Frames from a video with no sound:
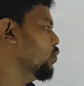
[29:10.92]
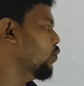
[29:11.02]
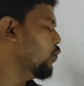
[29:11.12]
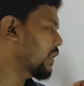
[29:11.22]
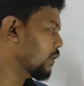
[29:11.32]

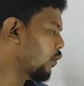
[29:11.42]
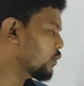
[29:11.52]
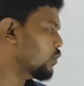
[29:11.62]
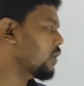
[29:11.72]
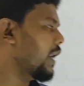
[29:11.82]
We can
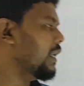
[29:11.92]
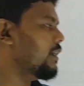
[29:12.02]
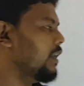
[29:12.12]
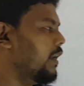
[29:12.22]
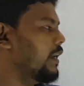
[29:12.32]
also
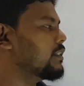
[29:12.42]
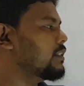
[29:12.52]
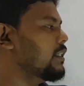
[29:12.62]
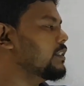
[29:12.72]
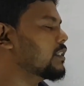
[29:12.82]
write
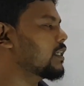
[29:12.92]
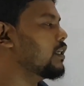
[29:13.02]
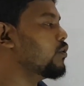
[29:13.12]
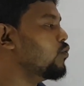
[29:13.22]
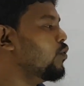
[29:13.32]
AC is
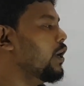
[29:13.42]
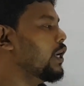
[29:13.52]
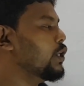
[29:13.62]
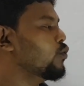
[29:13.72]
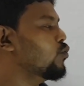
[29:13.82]
equal to
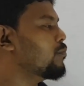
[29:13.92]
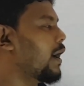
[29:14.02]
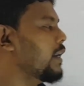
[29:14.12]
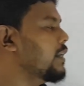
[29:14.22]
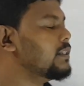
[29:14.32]
U
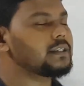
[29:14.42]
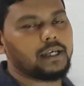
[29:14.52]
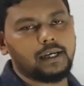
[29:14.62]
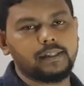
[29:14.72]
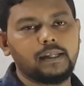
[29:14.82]
minus
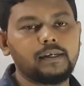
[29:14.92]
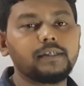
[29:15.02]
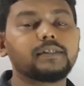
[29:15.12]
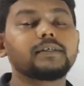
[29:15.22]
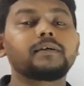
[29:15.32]
A, that
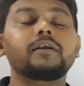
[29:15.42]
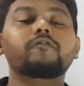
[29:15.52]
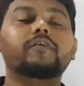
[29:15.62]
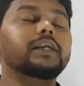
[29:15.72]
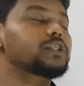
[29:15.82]
is
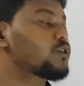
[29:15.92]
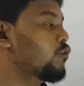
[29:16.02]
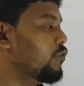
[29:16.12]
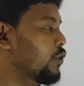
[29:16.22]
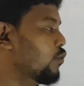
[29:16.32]
difference
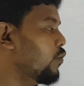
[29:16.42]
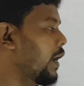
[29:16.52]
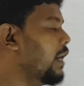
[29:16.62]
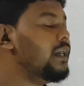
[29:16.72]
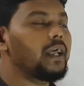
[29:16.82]
of U
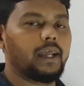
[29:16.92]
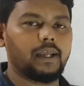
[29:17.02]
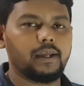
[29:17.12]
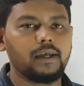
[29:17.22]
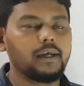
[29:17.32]
and
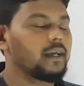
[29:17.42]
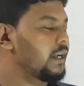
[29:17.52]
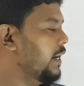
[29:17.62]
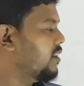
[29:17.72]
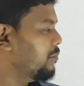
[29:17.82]
A.
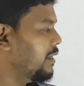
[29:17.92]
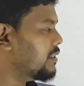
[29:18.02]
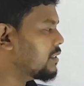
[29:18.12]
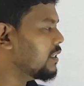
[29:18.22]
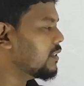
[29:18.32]
It
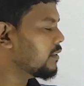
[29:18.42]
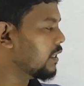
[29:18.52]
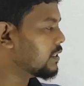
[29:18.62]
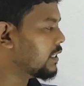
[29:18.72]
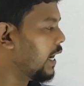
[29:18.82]
means
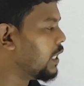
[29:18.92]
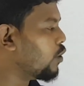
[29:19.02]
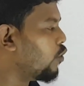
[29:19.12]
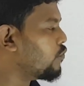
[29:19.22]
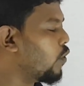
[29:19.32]
the
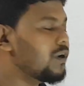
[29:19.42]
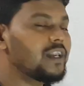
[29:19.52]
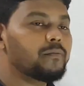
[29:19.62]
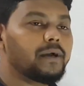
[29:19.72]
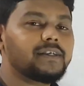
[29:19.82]
set of all
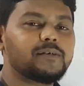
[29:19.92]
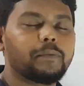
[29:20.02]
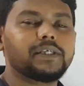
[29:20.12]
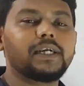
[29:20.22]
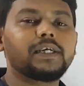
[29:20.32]
elements
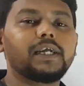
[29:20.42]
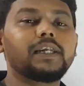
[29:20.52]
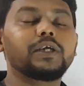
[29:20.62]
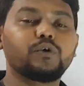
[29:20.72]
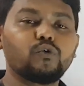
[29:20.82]
present
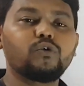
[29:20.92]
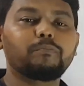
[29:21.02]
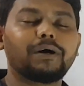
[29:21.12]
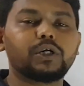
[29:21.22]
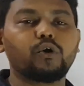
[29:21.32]
in
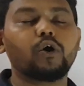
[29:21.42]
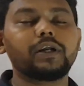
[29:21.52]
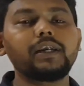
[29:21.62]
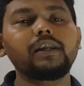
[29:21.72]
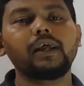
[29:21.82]
U but
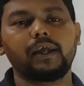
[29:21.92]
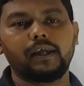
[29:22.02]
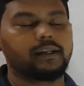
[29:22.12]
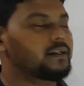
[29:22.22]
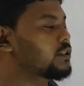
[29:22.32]
not in
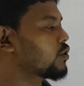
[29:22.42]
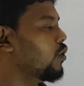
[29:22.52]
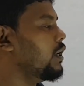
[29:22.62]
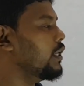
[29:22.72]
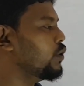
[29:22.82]
A. This is
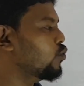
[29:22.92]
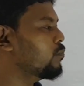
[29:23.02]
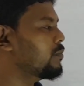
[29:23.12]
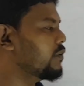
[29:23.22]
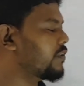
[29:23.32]
called
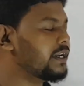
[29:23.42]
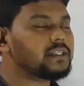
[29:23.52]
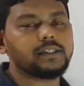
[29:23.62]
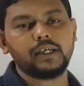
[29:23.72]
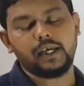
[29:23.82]
U
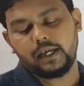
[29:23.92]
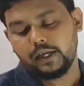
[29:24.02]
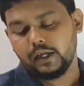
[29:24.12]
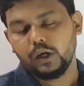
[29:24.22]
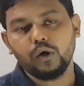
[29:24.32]
difference A.
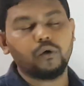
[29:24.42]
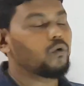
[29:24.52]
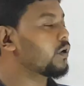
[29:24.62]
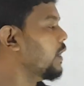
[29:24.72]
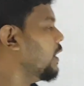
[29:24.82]

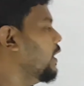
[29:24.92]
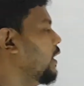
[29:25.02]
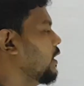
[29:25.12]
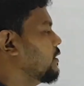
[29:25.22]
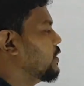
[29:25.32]

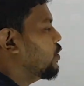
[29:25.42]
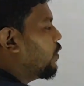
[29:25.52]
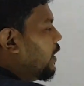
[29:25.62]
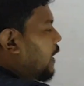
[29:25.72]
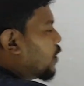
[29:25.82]
Okay, this is
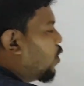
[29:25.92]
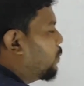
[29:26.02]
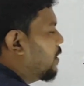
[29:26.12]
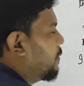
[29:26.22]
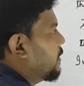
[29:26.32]
your A
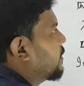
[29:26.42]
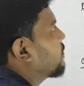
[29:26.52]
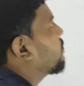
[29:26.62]
complement.